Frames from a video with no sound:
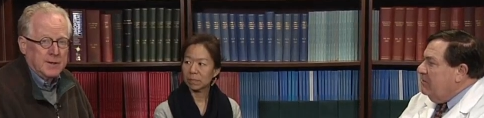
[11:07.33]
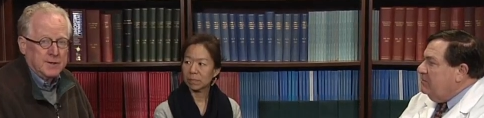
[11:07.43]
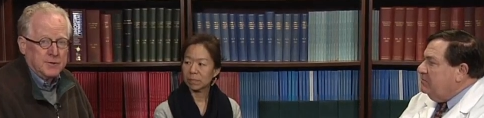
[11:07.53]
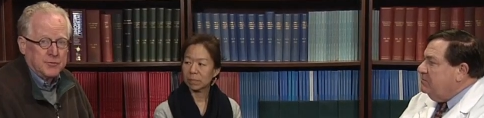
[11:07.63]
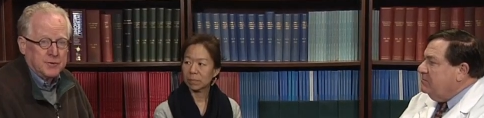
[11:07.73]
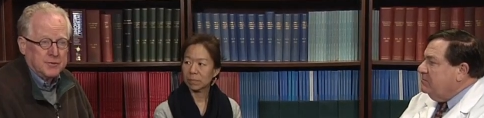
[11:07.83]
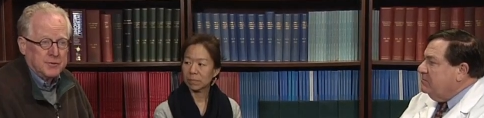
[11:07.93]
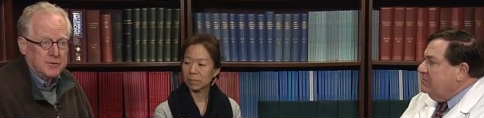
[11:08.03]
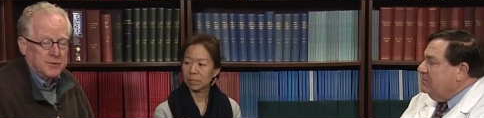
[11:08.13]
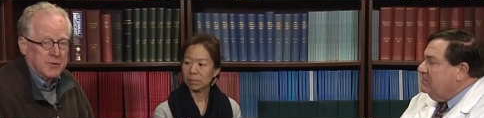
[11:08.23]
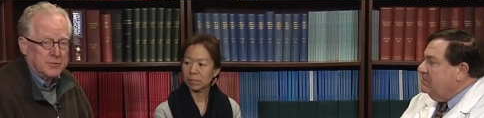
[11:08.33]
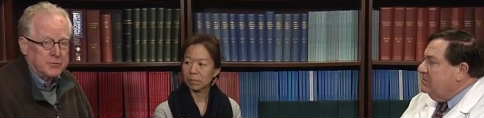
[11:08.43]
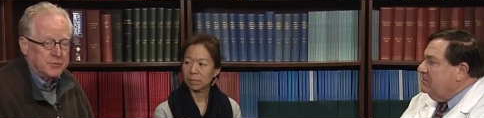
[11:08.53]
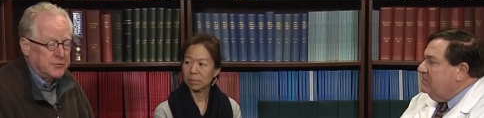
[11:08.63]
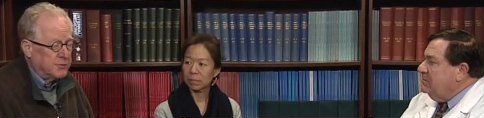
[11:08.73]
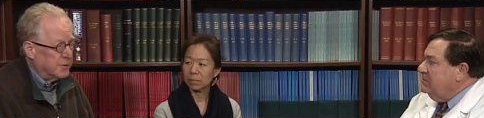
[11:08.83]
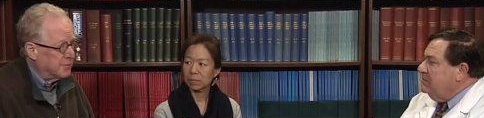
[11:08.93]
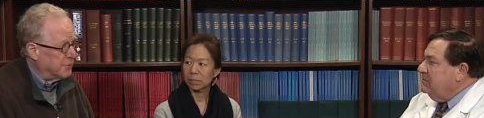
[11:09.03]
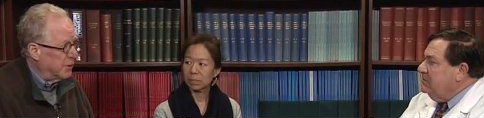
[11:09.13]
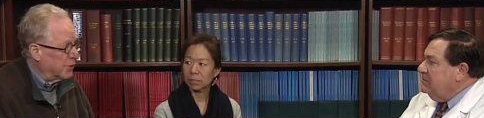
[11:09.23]
Speaker 1: 1960s, I was a student
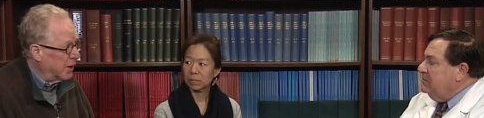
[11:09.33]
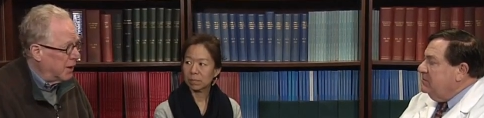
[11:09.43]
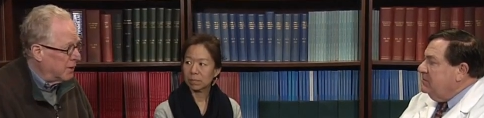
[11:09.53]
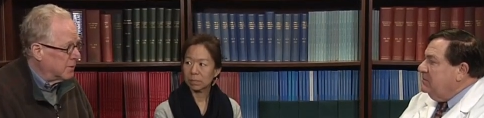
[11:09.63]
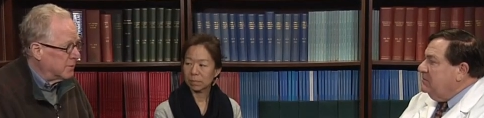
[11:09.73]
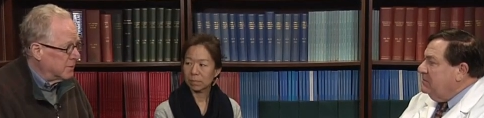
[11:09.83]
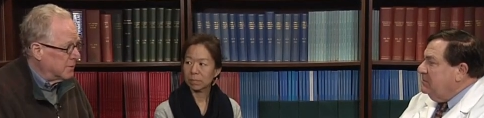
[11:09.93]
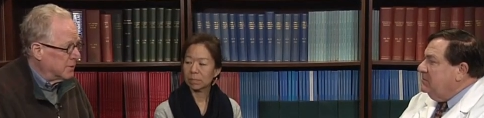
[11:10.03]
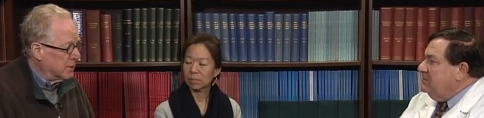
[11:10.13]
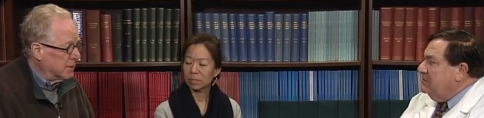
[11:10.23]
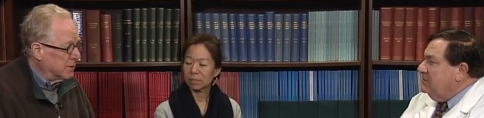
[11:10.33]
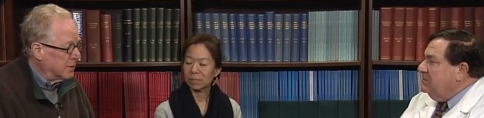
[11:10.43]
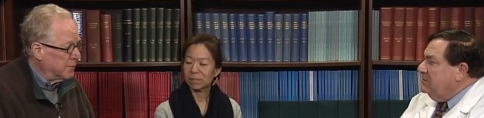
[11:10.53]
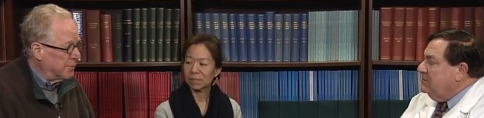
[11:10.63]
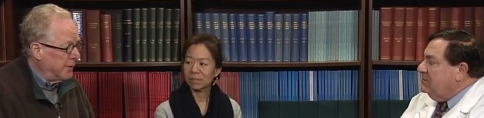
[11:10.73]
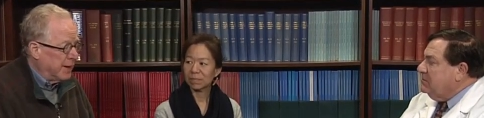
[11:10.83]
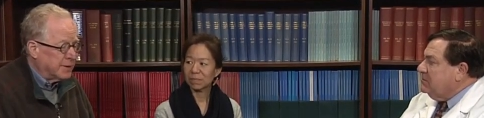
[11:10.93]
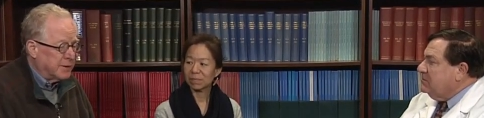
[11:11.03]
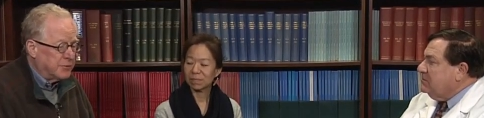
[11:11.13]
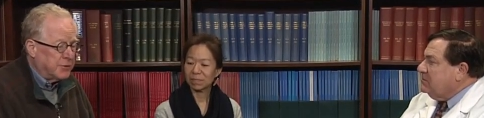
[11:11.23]
of yoga. In fact,
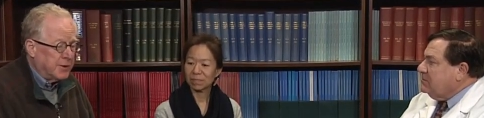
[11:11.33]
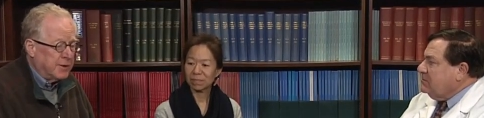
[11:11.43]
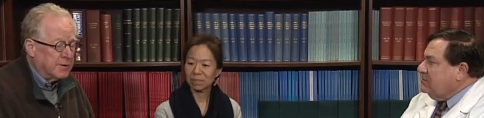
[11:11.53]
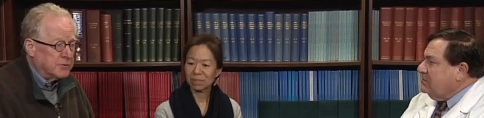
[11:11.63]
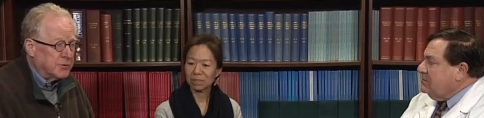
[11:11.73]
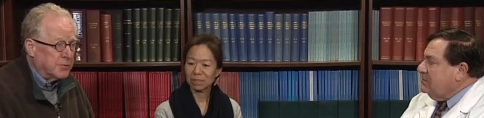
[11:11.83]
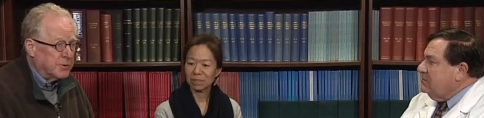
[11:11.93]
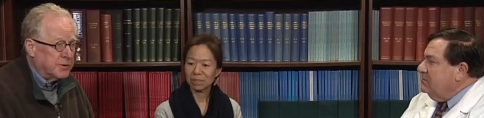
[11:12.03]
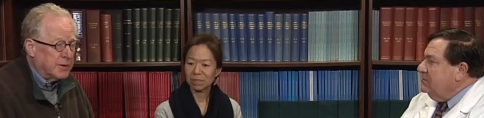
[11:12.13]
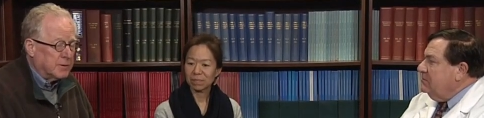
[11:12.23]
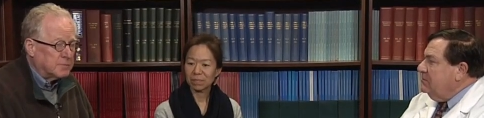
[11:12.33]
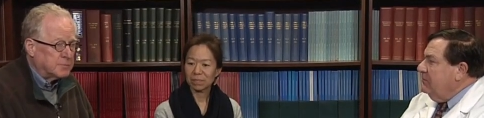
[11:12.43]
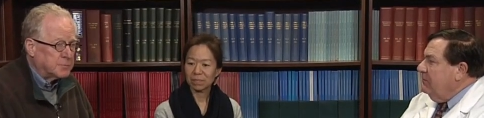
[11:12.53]
I studied in Germantown,